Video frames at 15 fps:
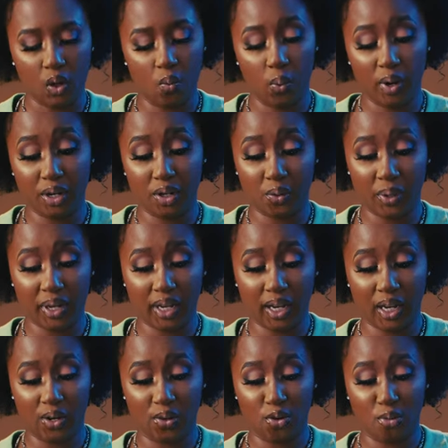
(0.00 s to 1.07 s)
When do we
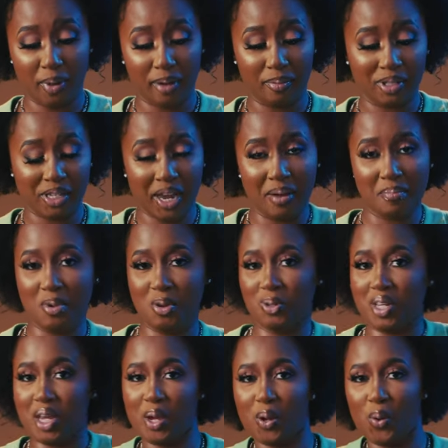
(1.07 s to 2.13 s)
get new baby Tate
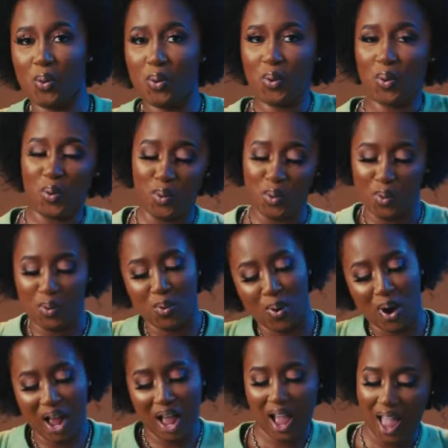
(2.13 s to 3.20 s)
music?
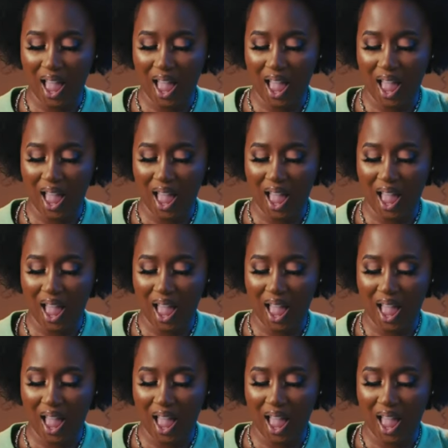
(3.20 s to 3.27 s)
Ooh.